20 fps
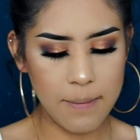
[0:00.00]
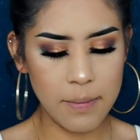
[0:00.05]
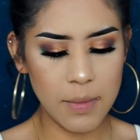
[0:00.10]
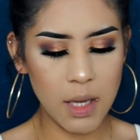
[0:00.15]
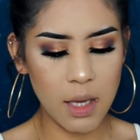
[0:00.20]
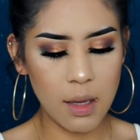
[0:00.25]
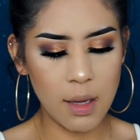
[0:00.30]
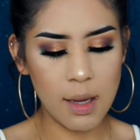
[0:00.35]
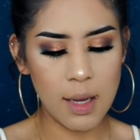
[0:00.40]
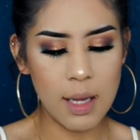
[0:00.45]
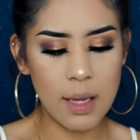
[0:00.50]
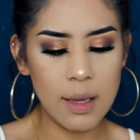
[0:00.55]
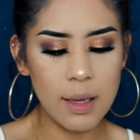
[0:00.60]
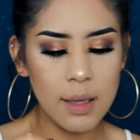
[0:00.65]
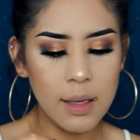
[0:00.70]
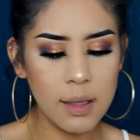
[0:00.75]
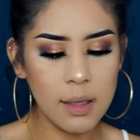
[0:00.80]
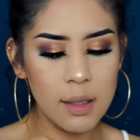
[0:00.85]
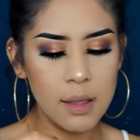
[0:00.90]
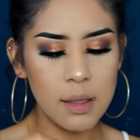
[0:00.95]

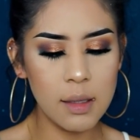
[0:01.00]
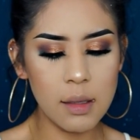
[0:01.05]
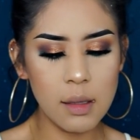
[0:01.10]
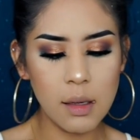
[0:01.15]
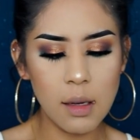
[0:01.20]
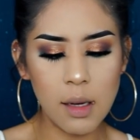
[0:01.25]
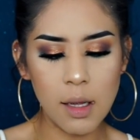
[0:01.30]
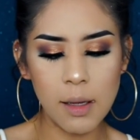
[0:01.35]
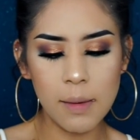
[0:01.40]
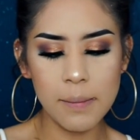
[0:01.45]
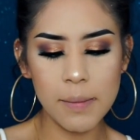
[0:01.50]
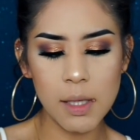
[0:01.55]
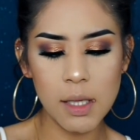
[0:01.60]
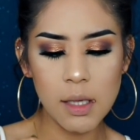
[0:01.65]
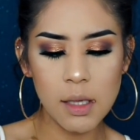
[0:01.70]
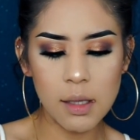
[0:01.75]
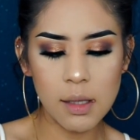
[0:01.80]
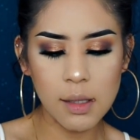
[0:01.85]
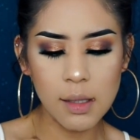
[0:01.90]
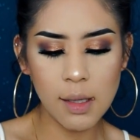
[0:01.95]
Micaela,
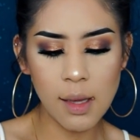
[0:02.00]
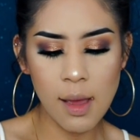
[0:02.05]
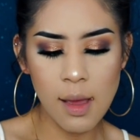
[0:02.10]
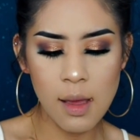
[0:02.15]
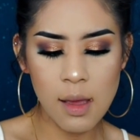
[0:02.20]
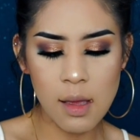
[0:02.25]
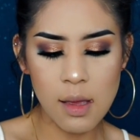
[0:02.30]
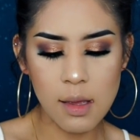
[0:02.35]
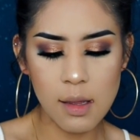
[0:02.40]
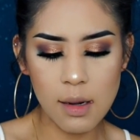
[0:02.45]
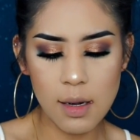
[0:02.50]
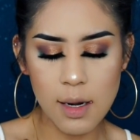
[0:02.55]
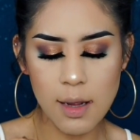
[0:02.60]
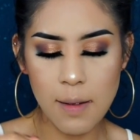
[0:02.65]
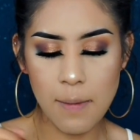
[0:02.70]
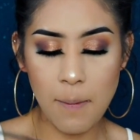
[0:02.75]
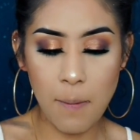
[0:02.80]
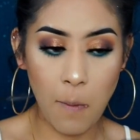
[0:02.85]
Micaela.